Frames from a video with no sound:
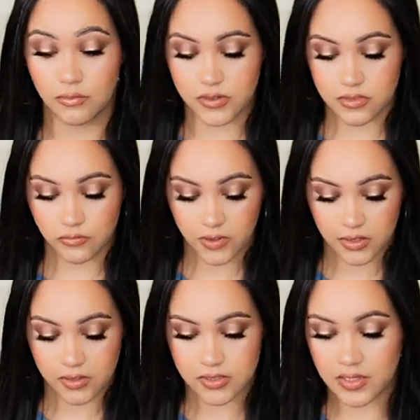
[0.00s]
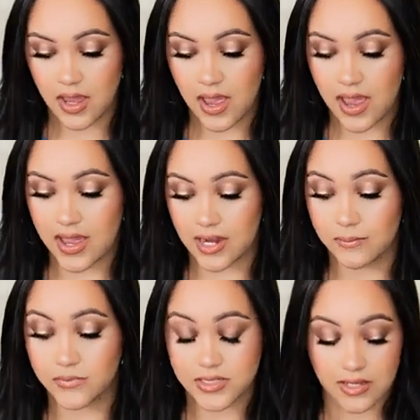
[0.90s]
of this fragrance. And
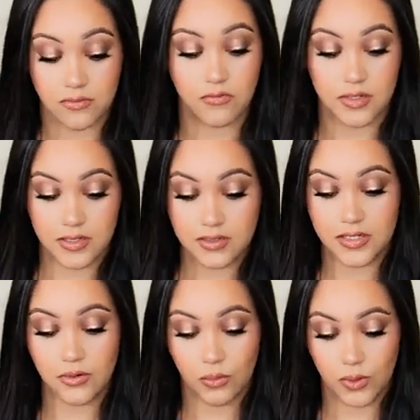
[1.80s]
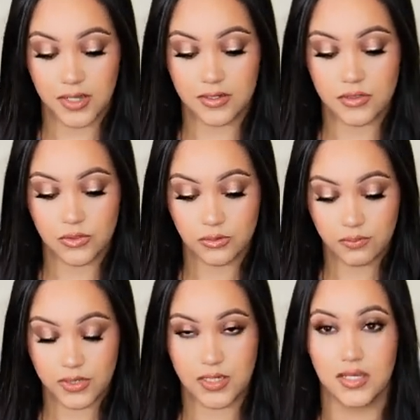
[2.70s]
I'm definitely going to
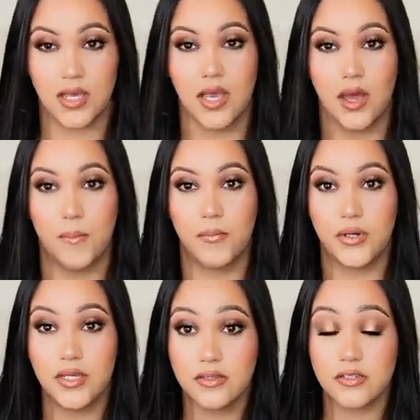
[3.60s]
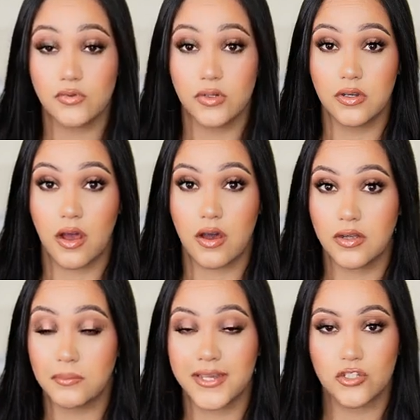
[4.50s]
be putting this one
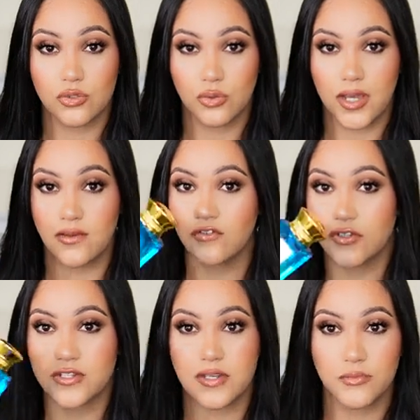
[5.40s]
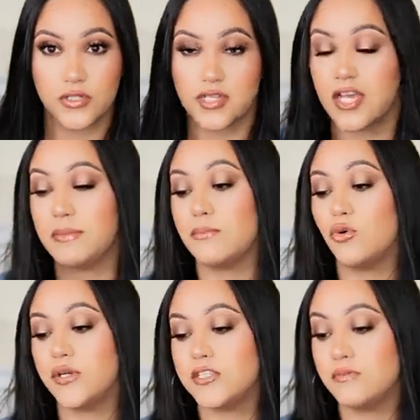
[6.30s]
on my tray for summertime. I'm
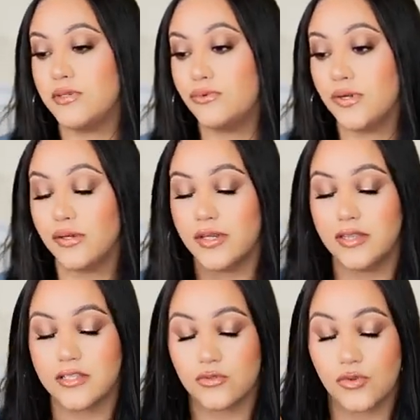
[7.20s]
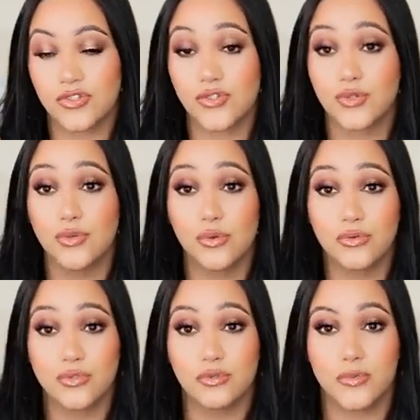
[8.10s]
going to be wearing this one
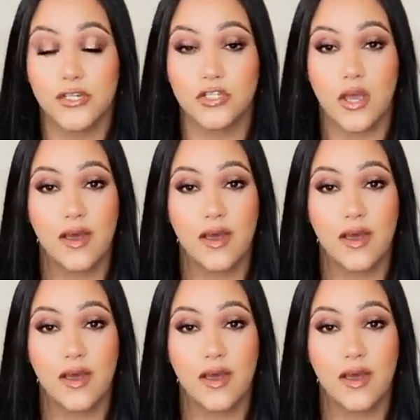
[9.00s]
so much.